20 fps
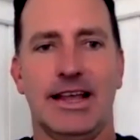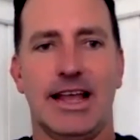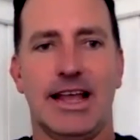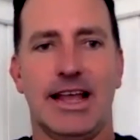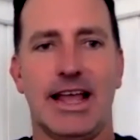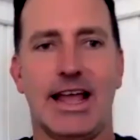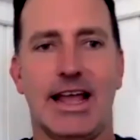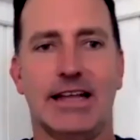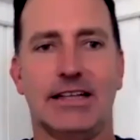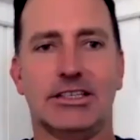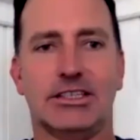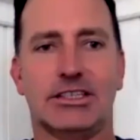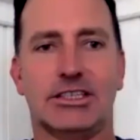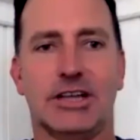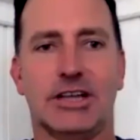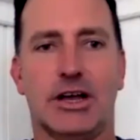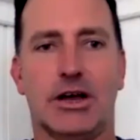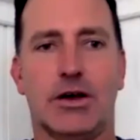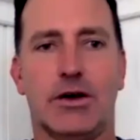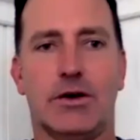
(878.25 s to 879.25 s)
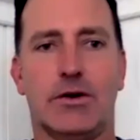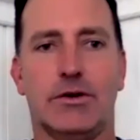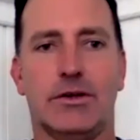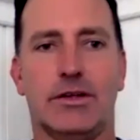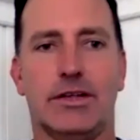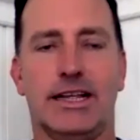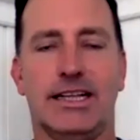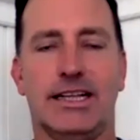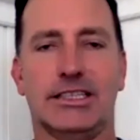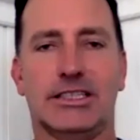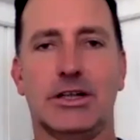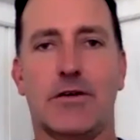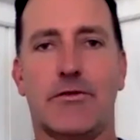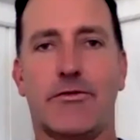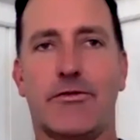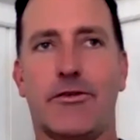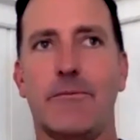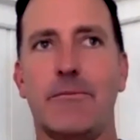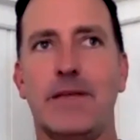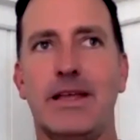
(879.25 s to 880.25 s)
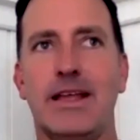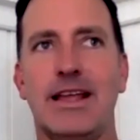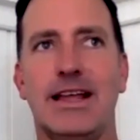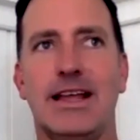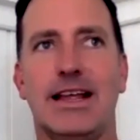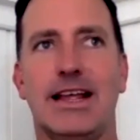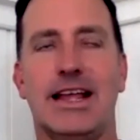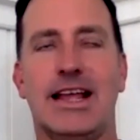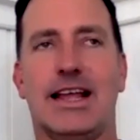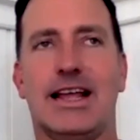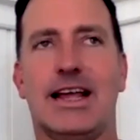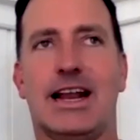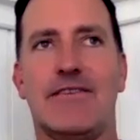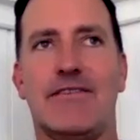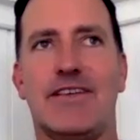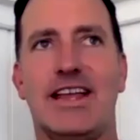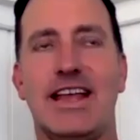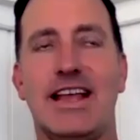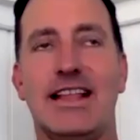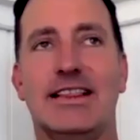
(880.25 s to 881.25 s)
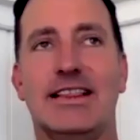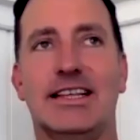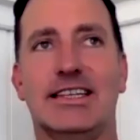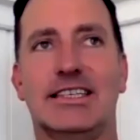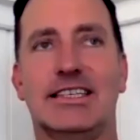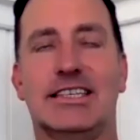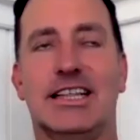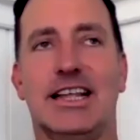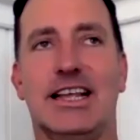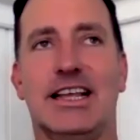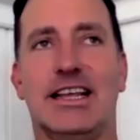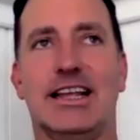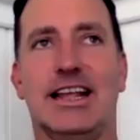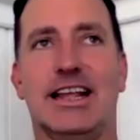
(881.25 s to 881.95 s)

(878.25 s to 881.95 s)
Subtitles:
And so for me, it kind of hit this thing.